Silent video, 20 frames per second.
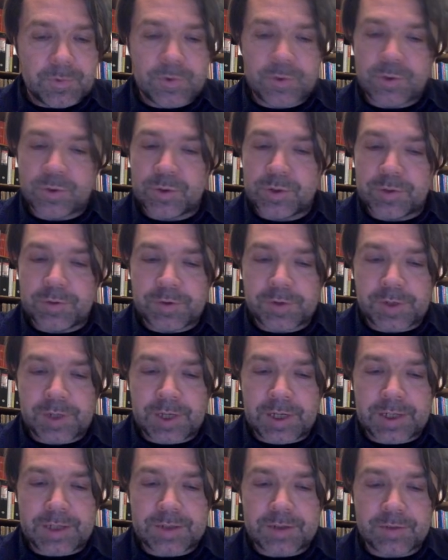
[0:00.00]
2 different
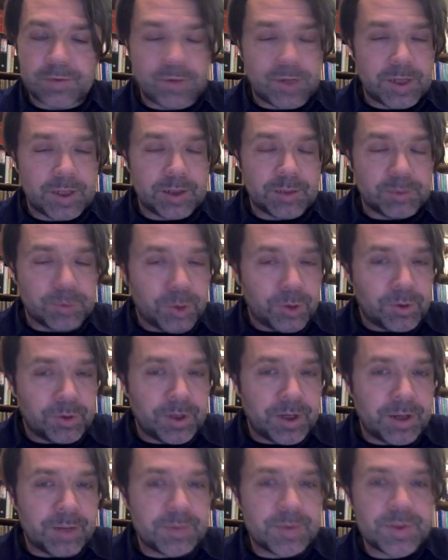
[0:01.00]
kinds of writing
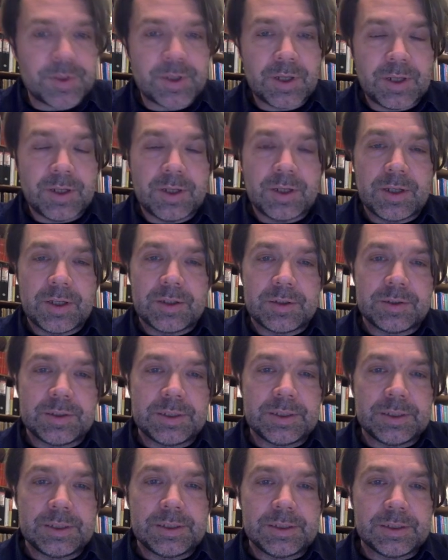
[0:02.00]
programs,
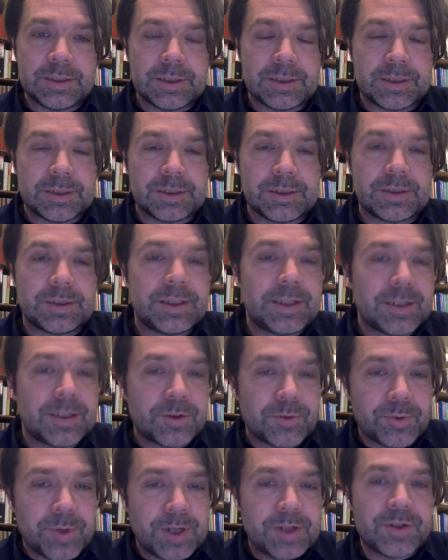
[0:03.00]
the
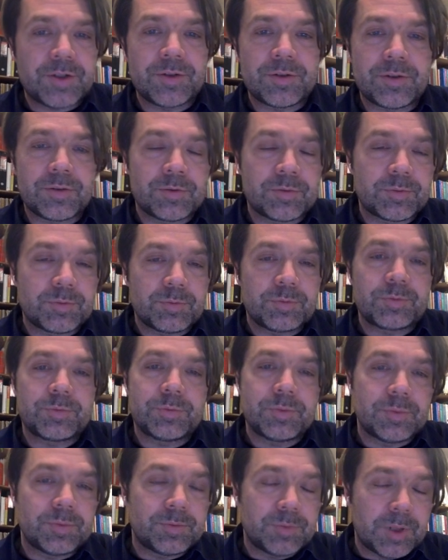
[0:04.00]
iteration
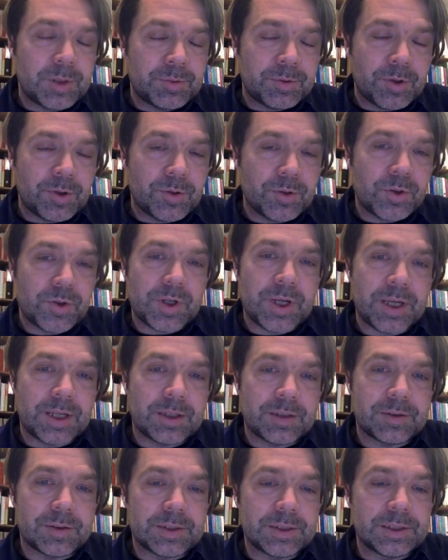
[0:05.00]
approach
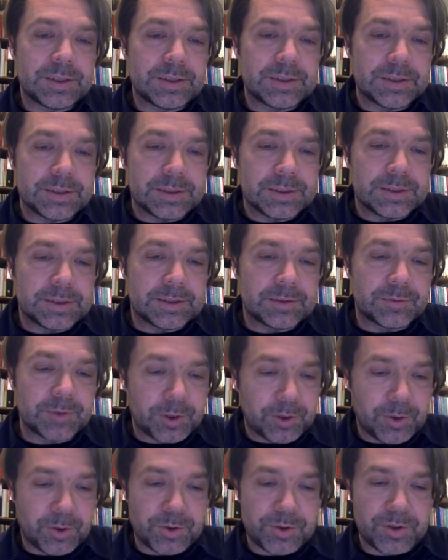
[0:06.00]
and the
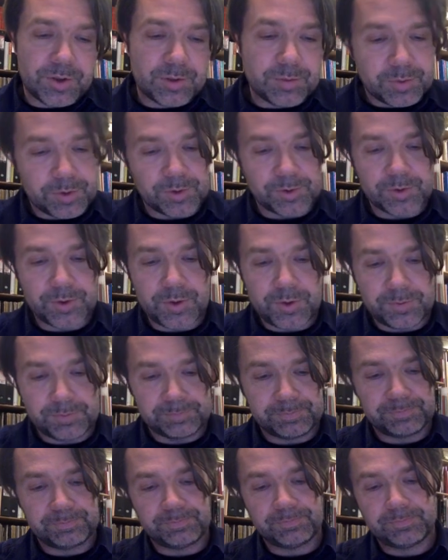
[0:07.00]
recursion approach.
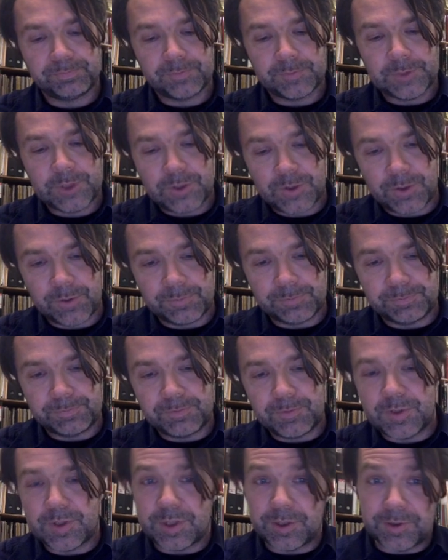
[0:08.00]
So,
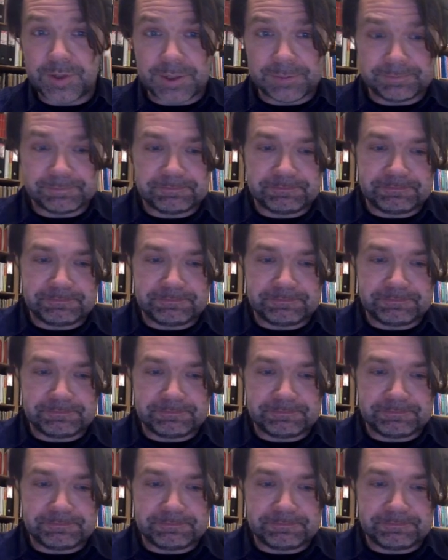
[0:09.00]
see you then.